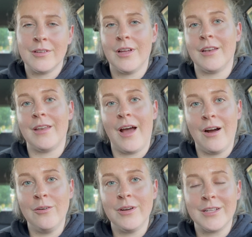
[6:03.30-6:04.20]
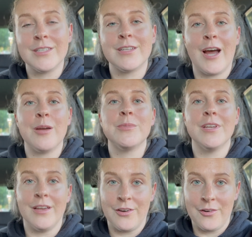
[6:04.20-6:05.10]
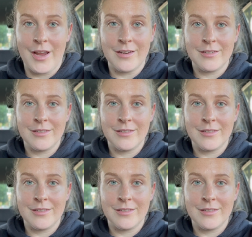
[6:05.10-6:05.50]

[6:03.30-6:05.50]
and now it's time to iterate.